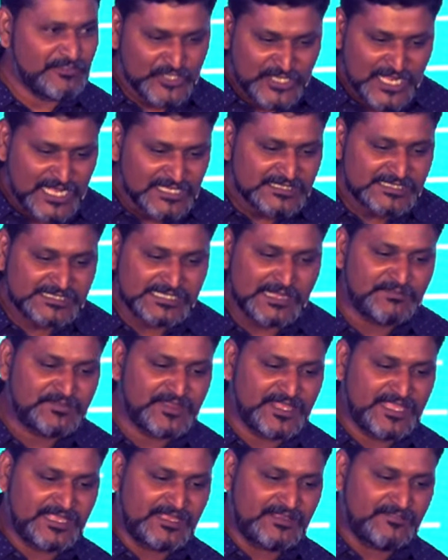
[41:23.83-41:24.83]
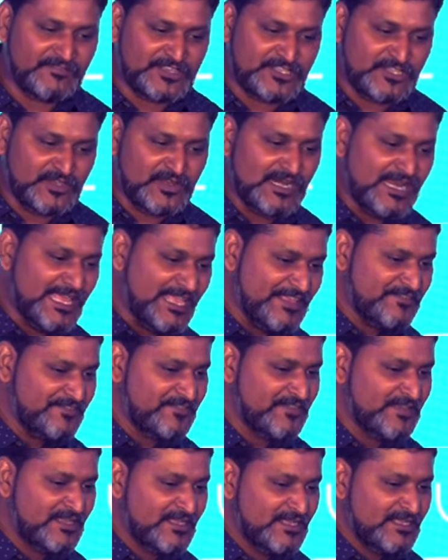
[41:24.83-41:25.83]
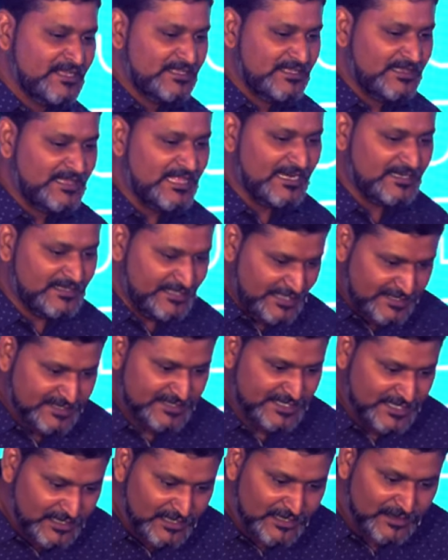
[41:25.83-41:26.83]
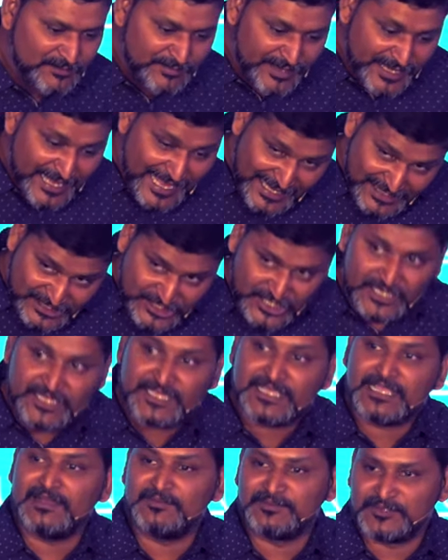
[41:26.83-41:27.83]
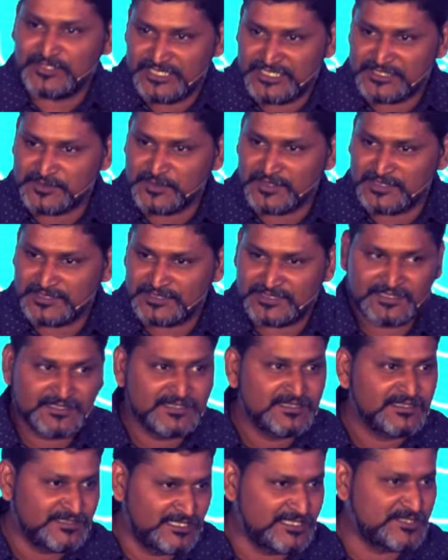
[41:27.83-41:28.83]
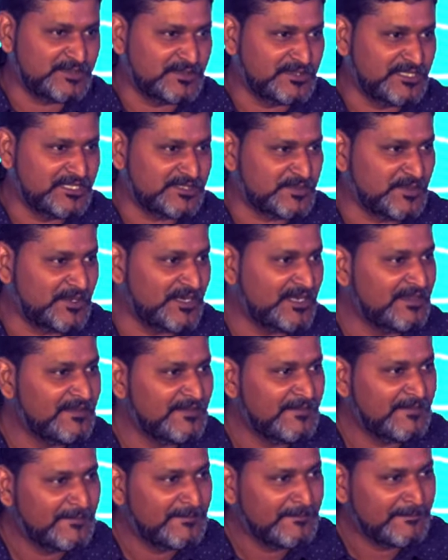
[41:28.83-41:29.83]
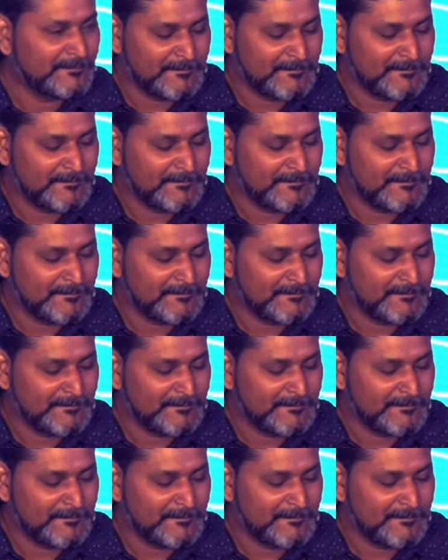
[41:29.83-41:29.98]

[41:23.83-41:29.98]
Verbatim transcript: Have you done something with your life that His kingdom may actually come to this world, this, this world?